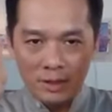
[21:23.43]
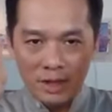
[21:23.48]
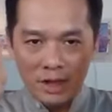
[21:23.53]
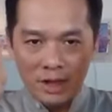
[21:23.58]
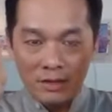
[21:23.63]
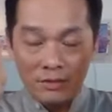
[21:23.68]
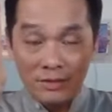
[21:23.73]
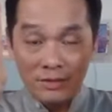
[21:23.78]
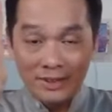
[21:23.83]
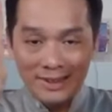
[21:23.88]

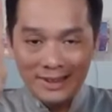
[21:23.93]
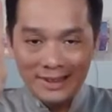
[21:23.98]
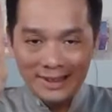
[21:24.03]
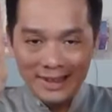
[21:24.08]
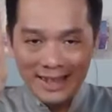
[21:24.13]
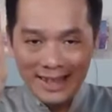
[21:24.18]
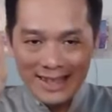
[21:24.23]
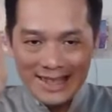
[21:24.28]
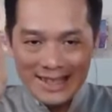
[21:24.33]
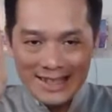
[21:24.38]
kind of
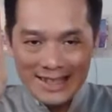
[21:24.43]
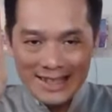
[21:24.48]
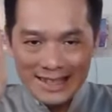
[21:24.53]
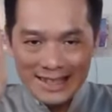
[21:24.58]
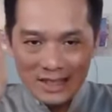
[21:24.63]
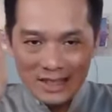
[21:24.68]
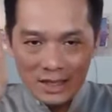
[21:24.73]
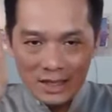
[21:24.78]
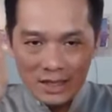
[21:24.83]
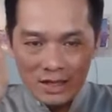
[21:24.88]

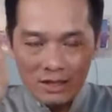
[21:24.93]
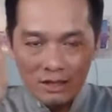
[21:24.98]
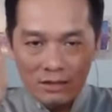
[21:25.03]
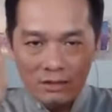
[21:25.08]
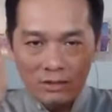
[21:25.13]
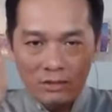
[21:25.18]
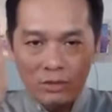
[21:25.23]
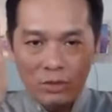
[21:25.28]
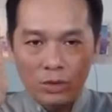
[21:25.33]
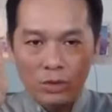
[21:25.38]
lazy,
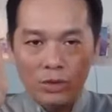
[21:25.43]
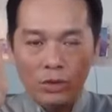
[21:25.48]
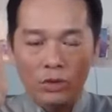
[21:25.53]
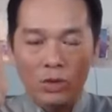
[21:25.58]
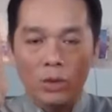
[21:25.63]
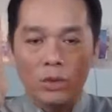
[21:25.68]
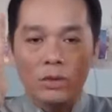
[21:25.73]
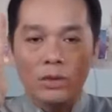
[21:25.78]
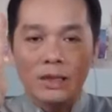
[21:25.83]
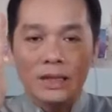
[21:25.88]
quote
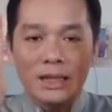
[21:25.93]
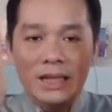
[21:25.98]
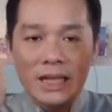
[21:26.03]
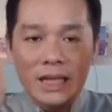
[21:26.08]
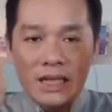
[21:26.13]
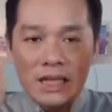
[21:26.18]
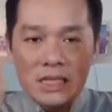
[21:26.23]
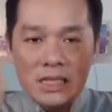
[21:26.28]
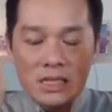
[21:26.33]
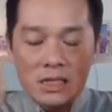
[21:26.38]
unquote
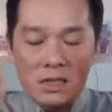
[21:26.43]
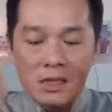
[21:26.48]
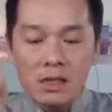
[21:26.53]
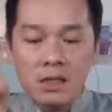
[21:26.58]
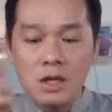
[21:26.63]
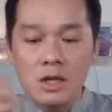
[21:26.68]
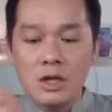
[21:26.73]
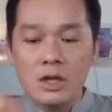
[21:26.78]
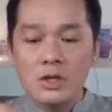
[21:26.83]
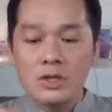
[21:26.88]

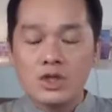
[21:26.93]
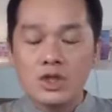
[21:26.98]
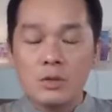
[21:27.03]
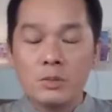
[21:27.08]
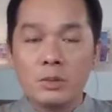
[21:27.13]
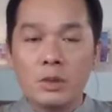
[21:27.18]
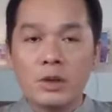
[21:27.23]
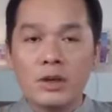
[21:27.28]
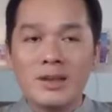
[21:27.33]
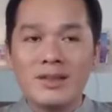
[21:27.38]
lazy,
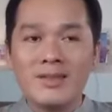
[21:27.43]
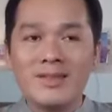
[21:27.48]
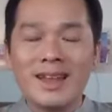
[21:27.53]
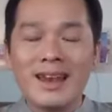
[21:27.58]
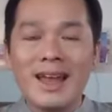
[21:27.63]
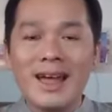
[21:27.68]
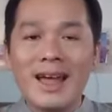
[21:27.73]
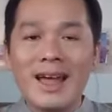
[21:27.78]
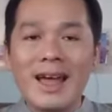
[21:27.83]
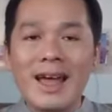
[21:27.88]
to put in
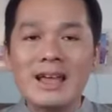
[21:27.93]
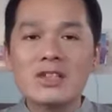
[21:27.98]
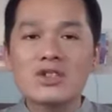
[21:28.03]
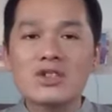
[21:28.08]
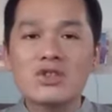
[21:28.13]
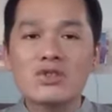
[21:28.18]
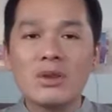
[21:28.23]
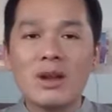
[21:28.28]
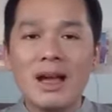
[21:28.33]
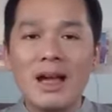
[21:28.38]
that
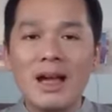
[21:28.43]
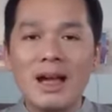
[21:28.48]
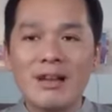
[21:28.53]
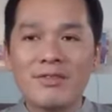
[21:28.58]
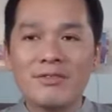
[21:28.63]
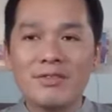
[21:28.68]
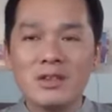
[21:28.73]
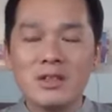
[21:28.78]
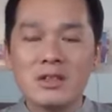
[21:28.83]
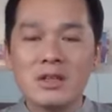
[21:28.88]
extra
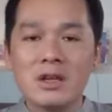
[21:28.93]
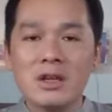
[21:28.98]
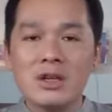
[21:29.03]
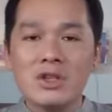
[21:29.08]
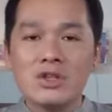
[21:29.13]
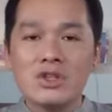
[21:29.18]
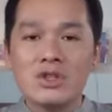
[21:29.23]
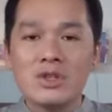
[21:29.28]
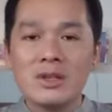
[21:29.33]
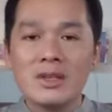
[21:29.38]
effort
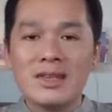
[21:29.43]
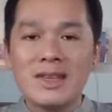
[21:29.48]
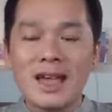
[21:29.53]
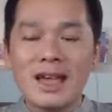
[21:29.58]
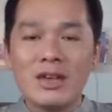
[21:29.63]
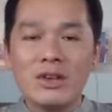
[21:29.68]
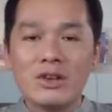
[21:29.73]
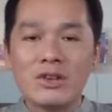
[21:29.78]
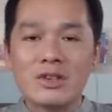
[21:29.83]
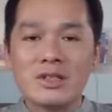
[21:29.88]
to
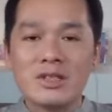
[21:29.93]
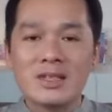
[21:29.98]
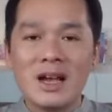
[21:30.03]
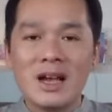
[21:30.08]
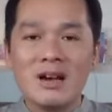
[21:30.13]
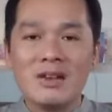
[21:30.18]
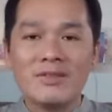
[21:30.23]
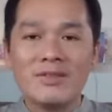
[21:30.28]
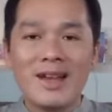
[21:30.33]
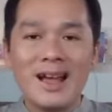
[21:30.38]
get
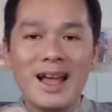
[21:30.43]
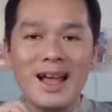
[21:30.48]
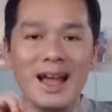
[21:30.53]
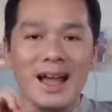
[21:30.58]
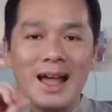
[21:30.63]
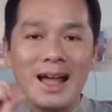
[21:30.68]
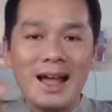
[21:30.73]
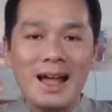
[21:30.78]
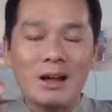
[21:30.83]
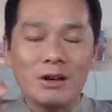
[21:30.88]
yourself
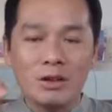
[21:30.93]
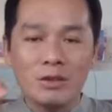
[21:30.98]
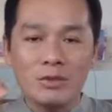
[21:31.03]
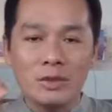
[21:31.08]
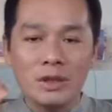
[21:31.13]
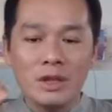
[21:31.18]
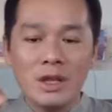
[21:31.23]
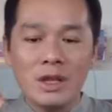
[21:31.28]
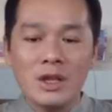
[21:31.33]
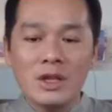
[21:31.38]
out
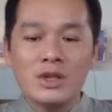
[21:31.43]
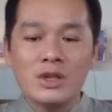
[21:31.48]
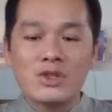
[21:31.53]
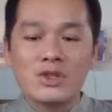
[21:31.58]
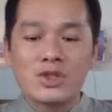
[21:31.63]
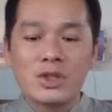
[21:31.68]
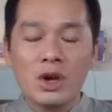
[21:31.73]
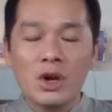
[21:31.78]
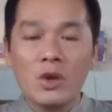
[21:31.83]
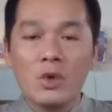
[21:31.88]
of it.
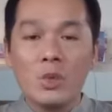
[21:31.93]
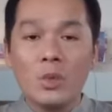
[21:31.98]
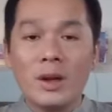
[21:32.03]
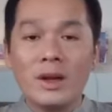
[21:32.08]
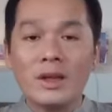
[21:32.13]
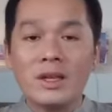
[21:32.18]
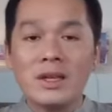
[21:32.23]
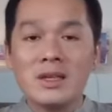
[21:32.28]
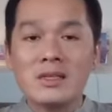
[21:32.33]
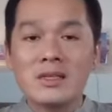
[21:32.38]
So
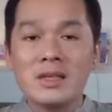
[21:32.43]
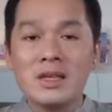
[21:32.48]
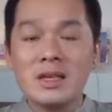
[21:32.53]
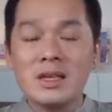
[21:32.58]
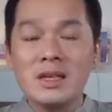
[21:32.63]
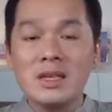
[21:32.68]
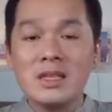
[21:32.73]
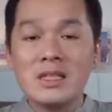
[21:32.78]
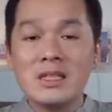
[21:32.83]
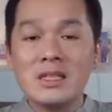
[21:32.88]
what is
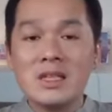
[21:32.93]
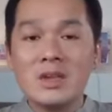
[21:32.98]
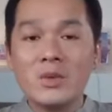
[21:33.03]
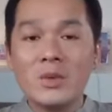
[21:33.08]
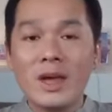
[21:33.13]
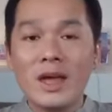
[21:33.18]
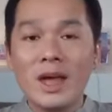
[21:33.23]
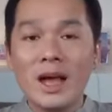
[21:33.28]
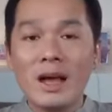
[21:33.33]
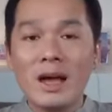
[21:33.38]
the easy
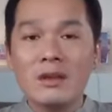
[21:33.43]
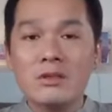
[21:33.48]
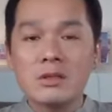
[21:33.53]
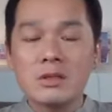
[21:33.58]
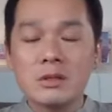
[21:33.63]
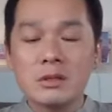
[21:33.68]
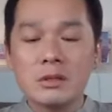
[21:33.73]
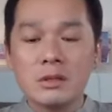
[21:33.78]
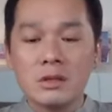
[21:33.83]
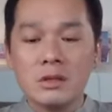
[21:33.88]
way
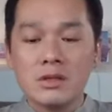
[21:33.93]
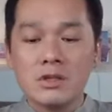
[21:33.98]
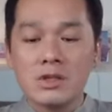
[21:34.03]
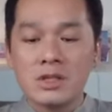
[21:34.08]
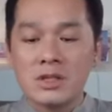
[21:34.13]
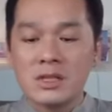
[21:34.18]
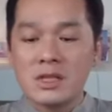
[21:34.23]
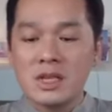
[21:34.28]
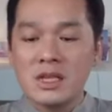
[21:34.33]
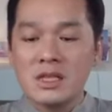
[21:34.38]
out?
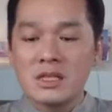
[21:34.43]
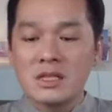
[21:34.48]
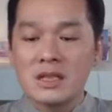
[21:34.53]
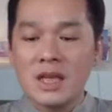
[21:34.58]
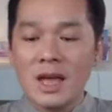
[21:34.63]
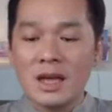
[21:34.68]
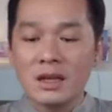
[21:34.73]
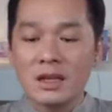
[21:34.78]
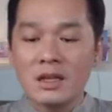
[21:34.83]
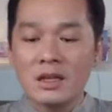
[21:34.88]
Just stay
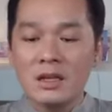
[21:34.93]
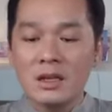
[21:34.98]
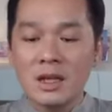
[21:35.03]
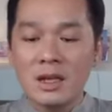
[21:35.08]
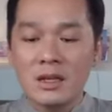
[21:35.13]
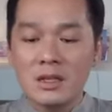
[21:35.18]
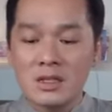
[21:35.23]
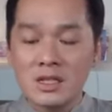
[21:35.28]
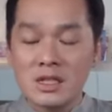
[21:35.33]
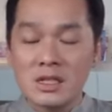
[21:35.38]
stagnant
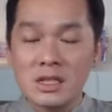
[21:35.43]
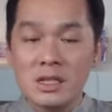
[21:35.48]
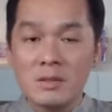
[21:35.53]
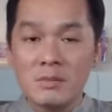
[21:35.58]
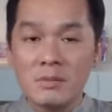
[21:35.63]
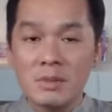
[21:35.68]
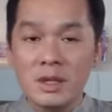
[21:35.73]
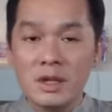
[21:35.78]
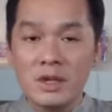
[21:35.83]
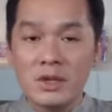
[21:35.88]
and just
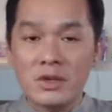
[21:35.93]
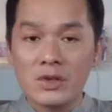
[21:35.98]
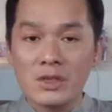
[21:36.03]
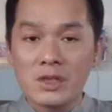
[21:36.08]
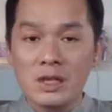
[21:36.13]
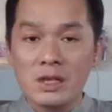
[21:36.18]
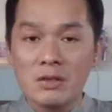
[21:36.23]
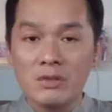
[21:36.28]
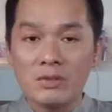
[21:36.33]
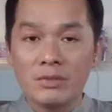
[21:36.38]
keep beating
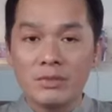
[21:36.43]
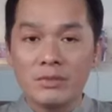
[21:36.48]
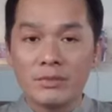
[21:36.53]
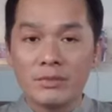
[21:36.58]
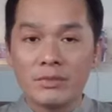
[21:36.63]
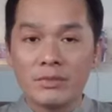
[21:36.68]
yourself.